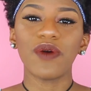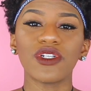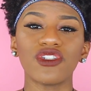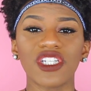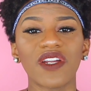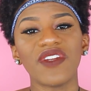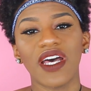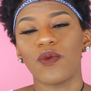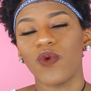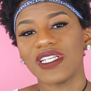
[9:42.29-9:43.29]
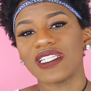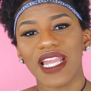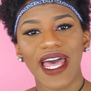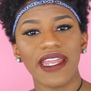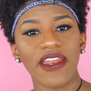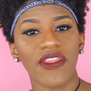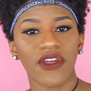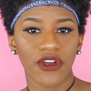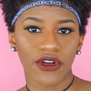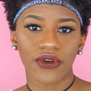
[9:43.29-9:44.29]
But what you should have done was let the
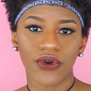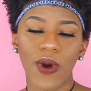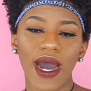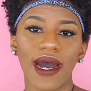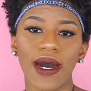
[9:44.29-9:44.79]
girl